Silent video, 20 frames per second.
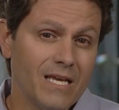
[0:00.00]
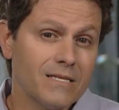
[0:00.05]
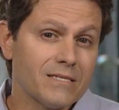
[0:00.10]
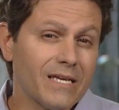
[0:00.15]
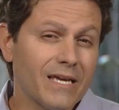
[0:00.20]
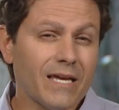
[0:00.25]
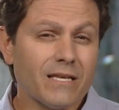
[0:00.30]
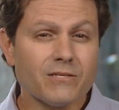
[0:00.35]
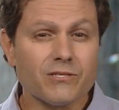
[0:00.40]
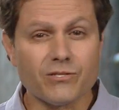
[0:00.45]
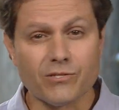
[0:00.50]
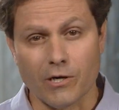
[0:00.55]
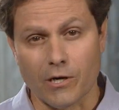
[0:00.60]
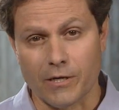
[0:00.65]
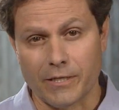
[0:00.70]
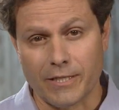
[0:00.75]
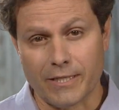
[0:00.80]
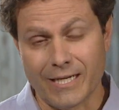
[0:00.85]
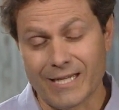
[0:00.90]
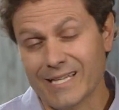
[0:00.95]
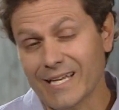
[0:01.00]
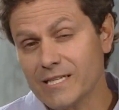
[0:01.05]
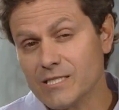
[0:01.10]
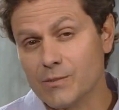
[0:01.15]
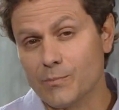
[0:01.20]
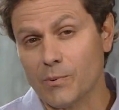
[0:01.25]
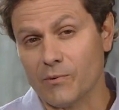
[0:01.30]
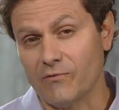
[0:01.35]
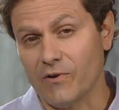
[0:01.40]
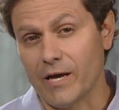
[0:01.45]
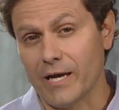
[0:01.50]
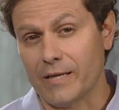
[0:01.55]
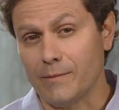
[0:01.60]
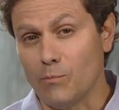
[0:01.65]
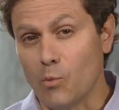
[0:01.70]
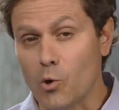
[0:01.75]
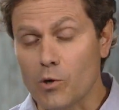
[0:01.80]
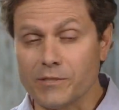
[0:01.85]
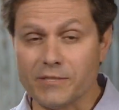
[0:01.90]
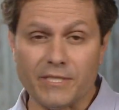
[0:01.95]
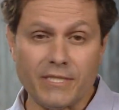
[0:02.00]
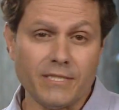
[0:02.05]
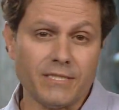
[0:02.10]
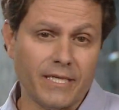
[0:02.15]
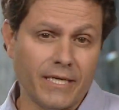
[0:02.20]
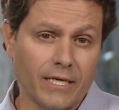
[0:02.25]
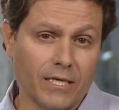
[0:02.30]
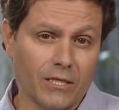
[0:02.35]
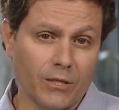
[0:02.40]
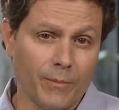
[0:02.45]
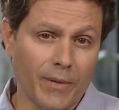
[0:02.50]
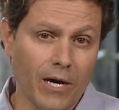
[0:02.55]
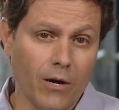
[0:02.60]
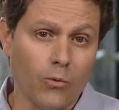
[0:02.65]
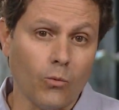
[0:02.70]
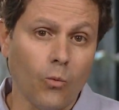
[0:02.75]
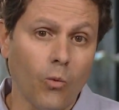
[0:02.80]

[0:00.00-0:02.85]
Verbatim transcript: To get started, I'd like to provide more detail about